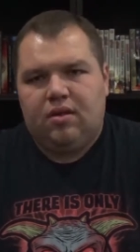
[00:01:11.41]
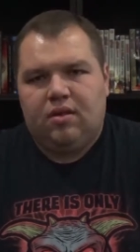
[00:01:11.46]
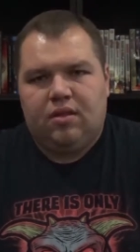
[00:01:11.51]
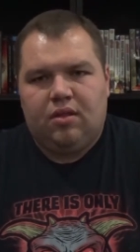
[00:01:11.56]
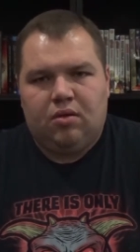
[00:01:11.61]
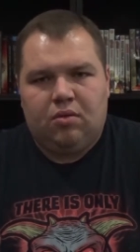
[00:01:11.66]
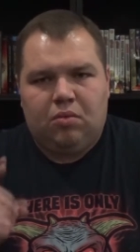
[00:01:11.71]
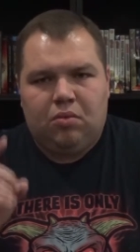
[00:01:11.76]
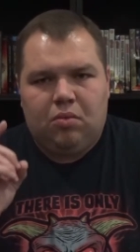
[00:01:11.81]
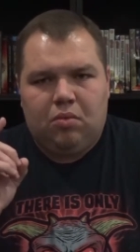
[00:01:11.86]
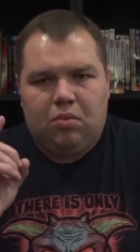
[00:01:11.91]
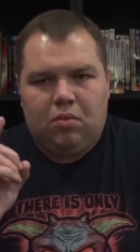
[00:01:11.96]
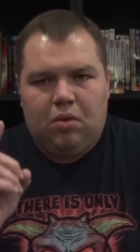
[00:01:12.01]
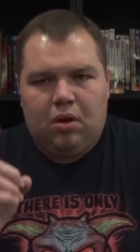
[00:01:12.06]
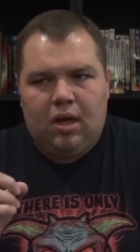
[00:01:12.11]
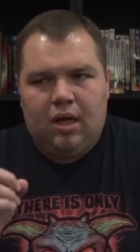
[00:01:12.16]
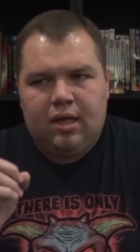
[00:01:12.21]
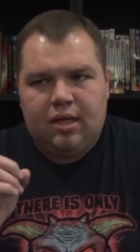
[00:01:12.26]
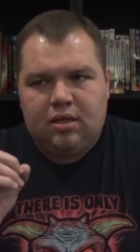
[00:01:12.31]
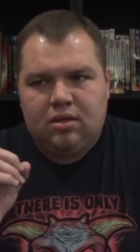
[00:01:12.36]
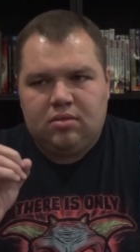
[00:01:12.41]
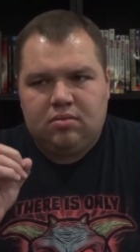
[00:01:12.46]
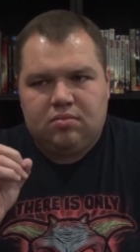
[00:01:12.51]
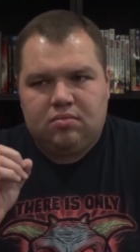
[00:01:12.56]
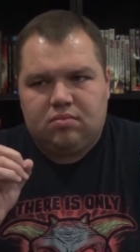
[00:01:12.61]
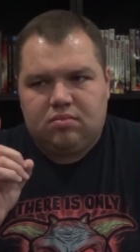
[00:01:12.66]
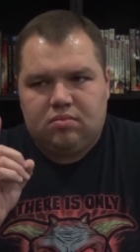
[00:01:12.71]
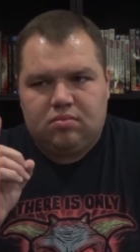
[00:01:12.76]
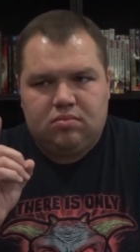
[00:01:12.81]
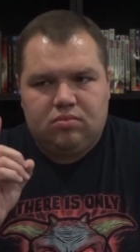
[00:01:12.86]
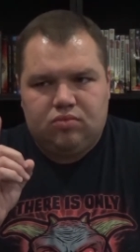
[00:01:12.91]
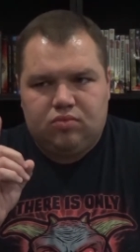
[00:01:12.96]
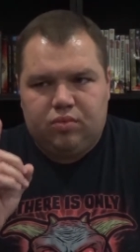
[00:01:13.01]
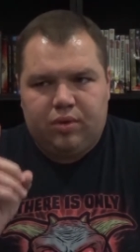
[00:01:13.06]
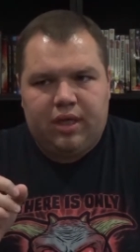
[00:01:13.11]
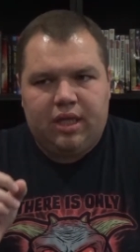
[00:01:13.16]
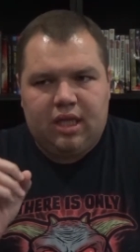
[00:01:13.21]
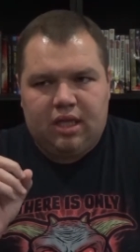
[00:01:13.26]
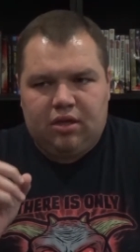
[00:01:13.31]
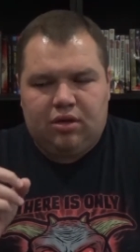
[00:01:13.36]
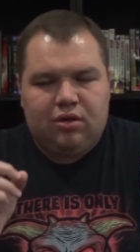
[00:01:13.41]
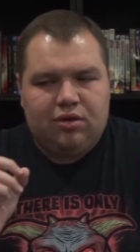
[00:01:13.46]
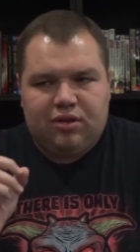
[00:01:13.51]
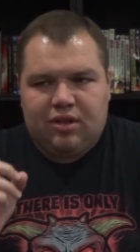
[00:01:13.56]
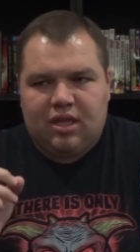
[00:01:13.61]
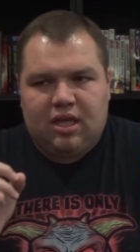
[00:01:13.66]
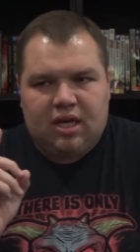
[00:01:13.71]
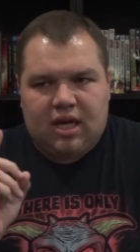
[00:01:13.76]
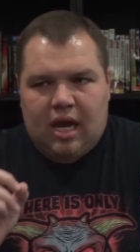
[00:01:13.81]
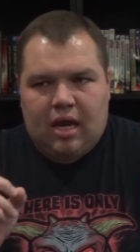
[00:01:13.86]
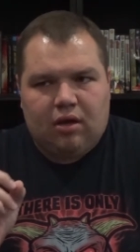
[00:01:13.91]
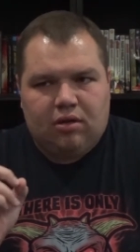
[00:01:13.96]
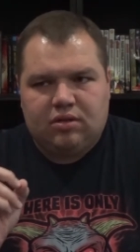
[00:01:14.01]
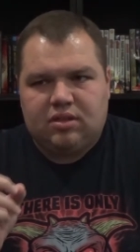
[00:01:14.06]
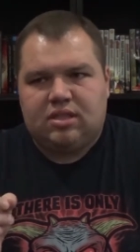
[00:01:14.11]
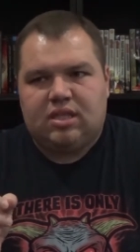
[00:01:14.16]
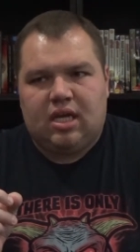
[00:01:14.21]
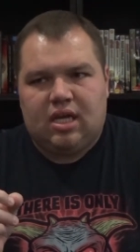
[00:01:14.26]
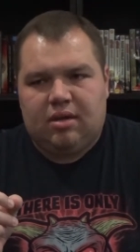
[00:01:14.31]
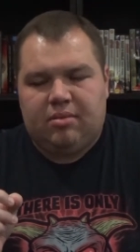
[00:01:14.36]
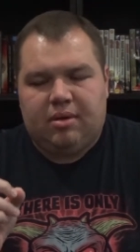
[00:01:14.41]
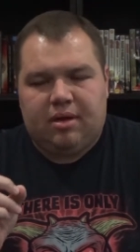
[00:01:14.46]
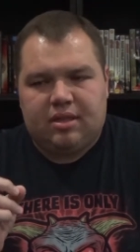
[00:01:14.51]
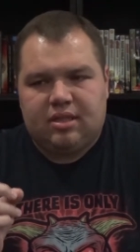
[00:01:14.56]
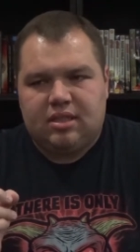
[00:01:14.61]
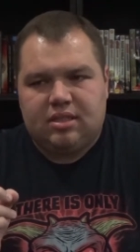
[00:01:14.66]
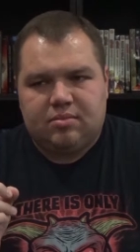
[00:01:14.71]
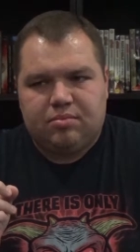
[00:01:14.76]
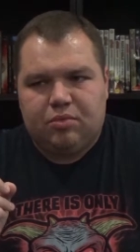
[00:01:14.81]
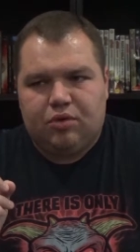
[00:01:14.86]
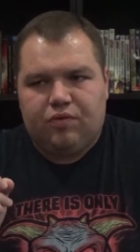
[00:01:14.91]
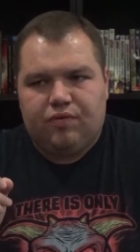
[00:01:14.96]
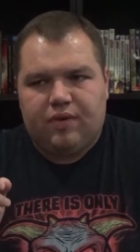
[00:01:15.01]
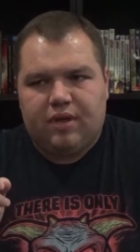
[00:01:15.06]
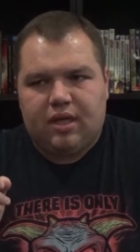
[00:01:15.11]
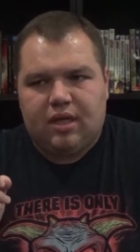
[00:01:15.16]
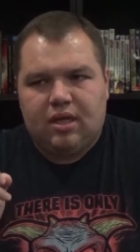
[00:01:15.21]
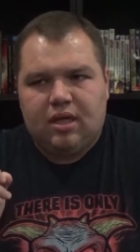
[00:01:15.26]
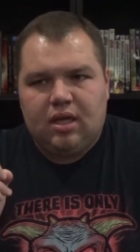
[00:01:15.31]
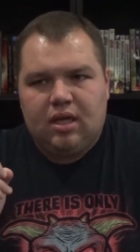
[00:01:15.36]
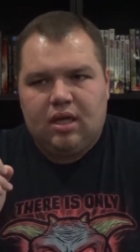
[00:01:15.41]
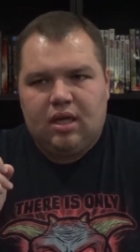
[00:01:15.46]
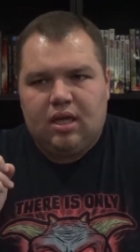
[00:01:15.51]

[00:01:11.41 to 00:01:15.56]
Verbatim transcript: The one really good thing I will say about this movie